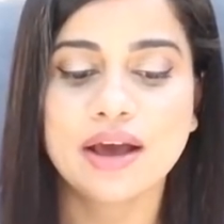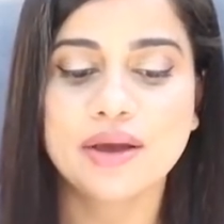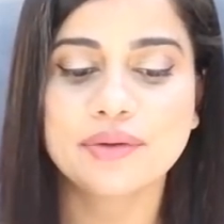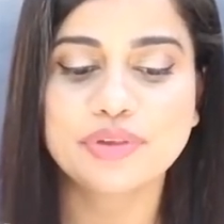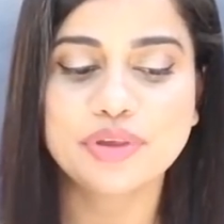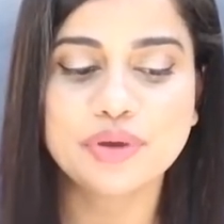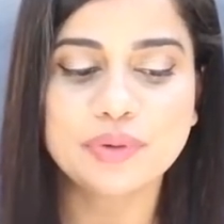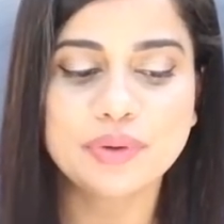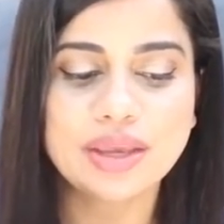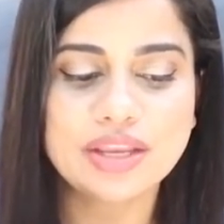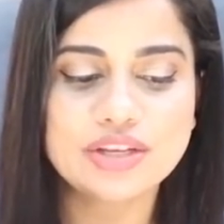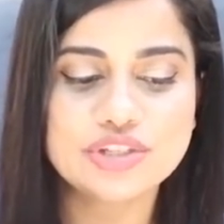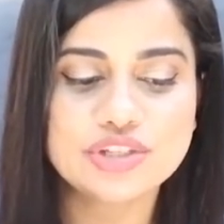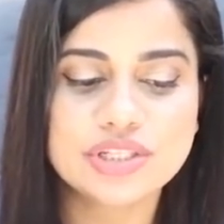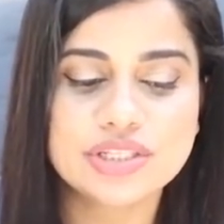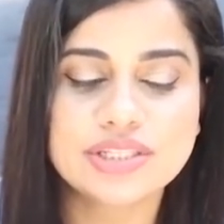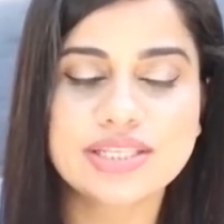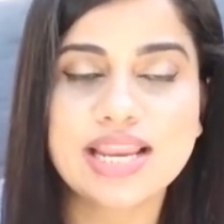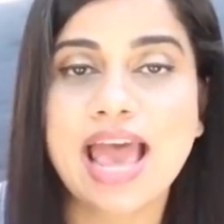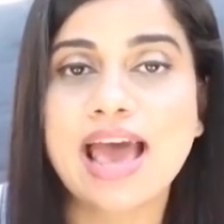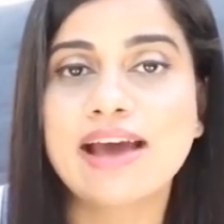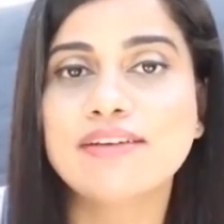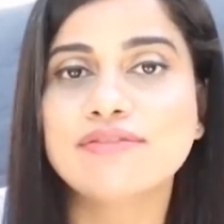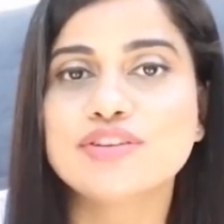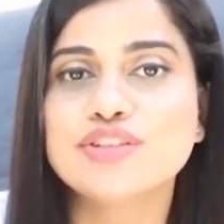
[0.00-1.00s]
You can just
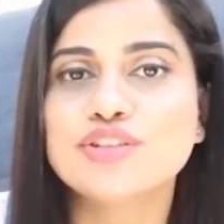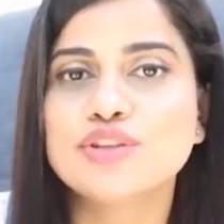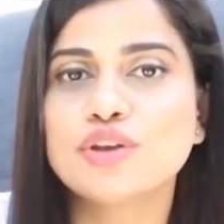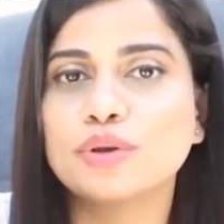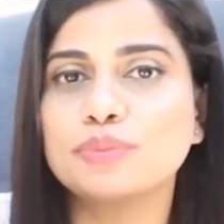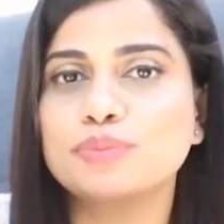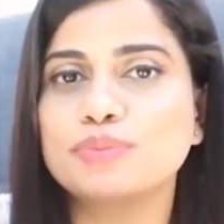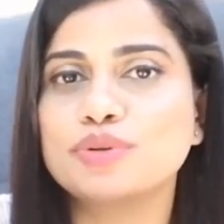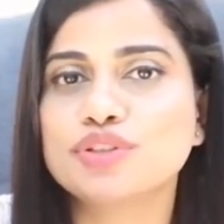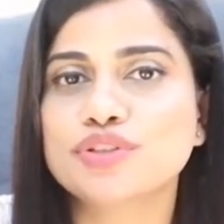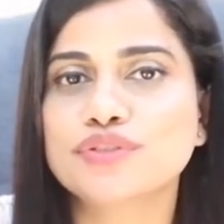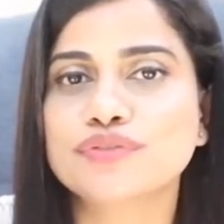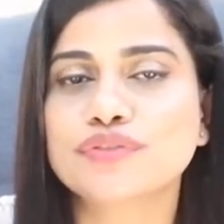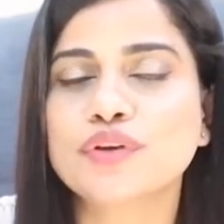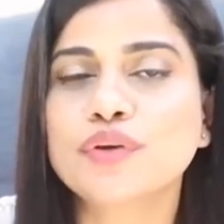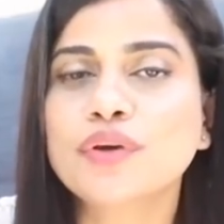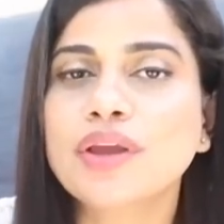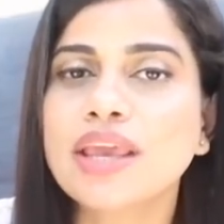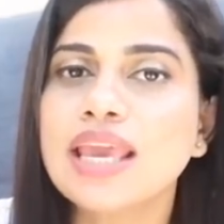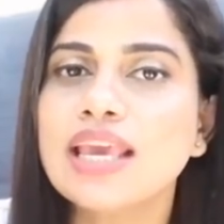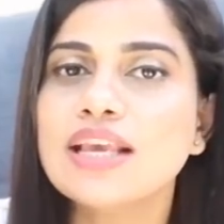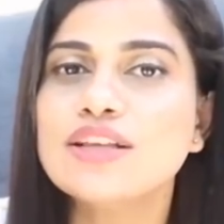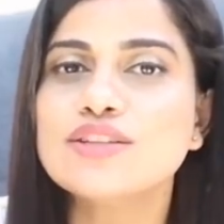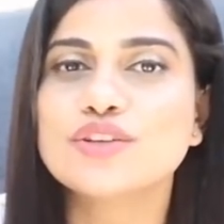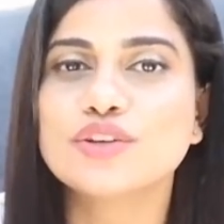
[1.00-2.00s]
have assortment of
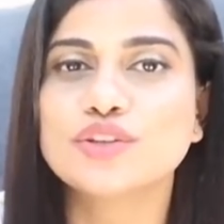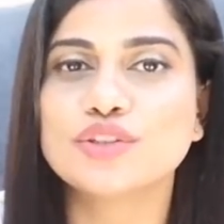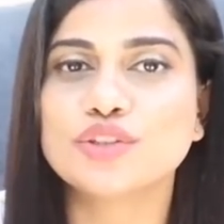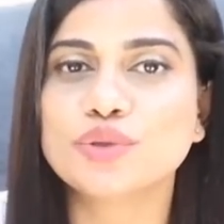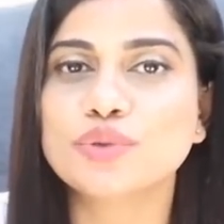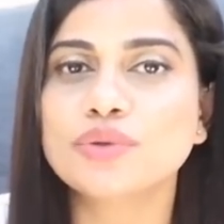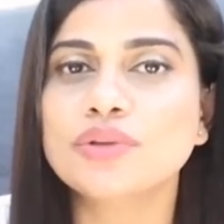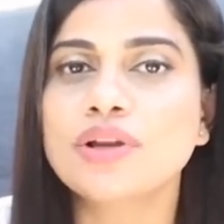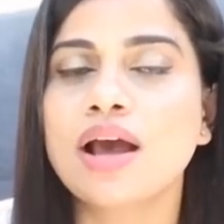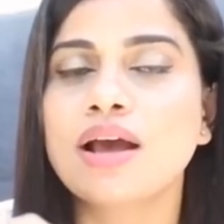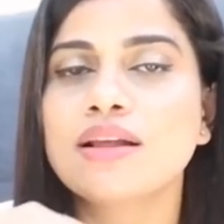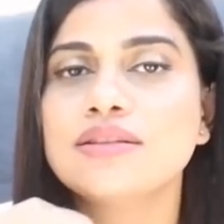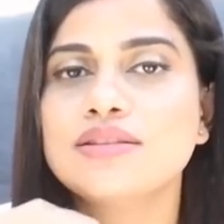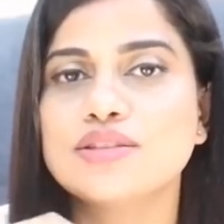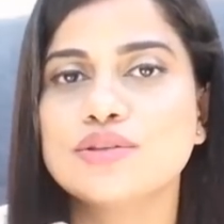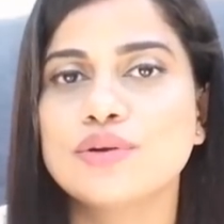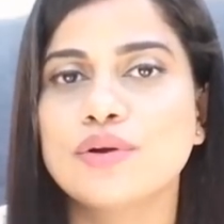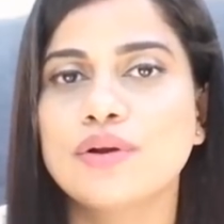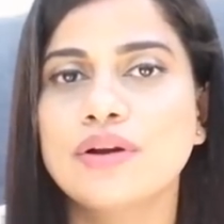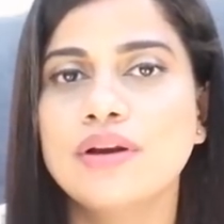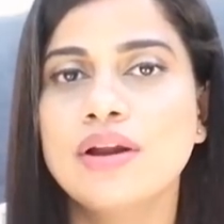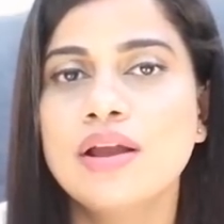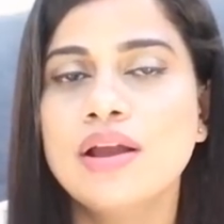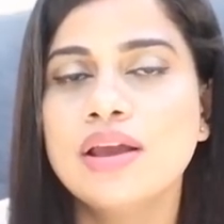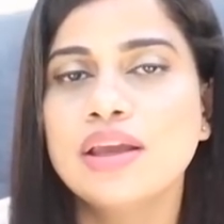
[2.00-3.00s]
cookies or donuts
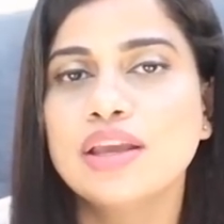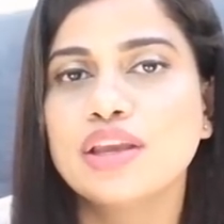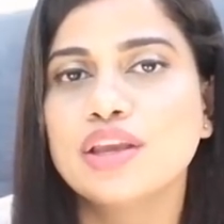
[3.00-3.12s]
or,